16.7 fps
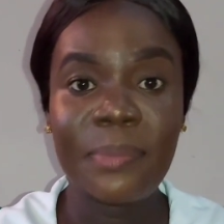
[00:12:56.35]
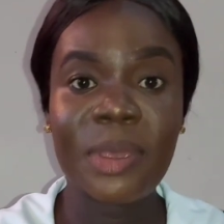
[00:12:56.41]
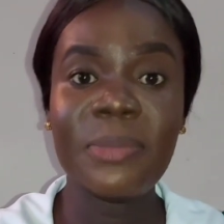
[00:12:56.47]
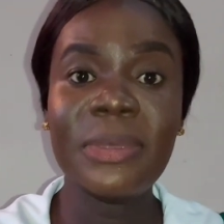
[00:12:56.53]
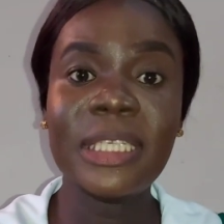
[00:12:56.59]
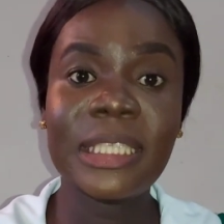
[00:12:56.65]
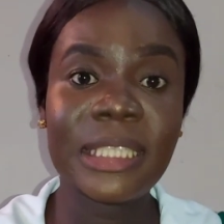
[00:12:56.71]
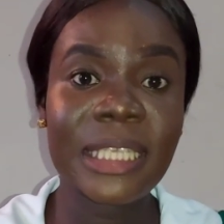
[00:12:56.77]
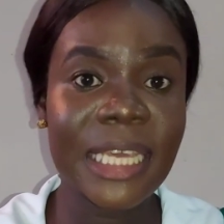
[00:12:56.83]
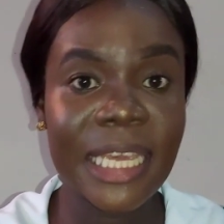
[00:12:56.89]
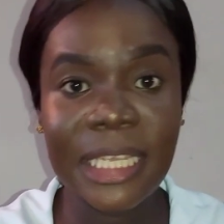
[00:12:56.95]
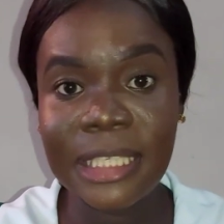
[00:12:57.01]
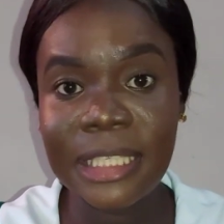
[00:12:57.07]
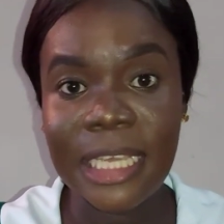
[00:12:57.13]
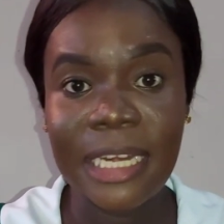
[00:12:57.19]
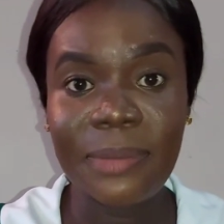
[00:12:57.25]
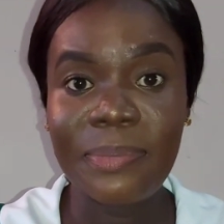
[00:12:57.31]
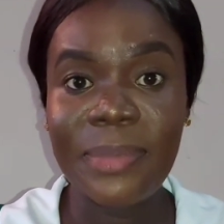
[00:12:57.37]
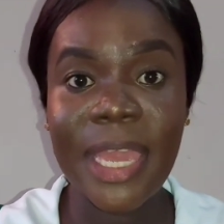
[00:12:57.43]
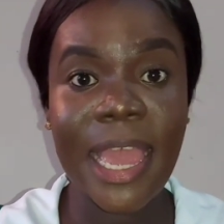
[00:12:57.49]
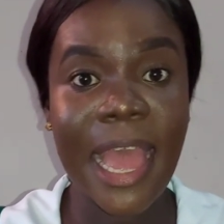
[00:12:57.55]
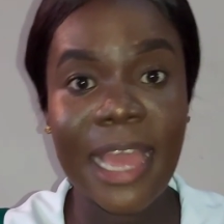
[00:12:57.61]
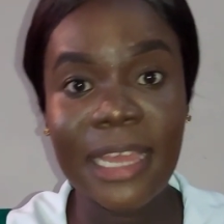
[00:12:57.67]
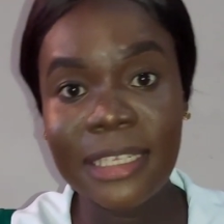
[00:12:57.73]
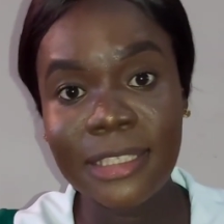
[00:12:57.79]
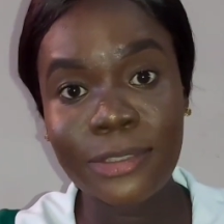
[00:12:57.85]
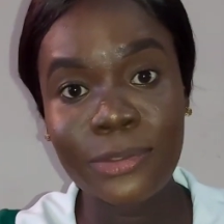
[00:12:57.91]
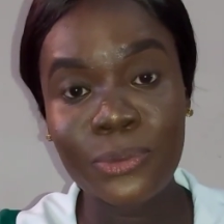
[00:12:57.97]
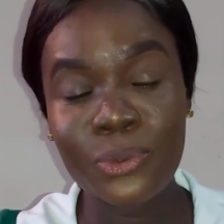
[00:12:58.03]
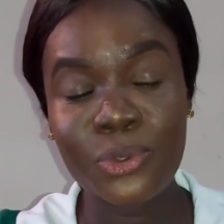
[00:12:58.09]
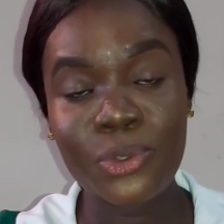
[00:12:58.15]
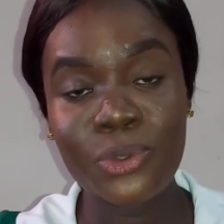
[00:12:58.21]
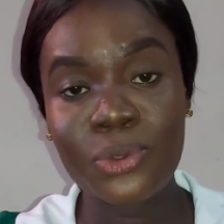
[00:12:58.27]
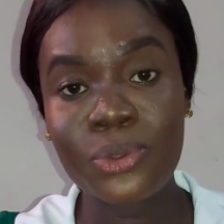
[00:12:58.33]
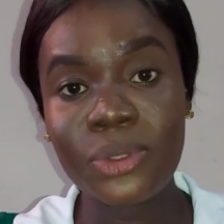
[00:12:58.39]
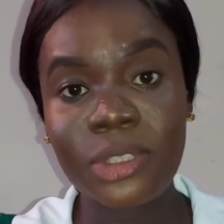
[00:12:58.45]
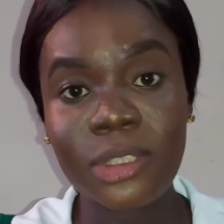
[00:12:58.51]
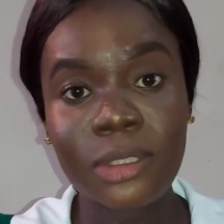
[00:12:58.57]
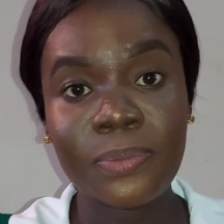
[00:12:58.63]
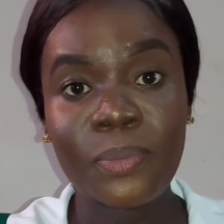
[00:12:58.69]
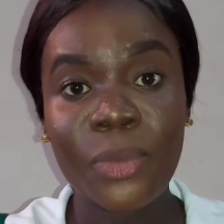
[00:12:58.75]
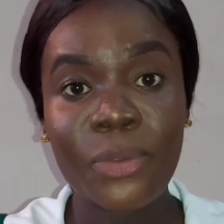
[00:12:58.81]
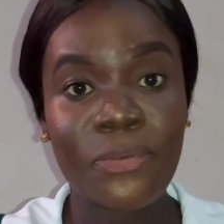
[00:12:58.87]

maybe 6 and you'll be asked to choose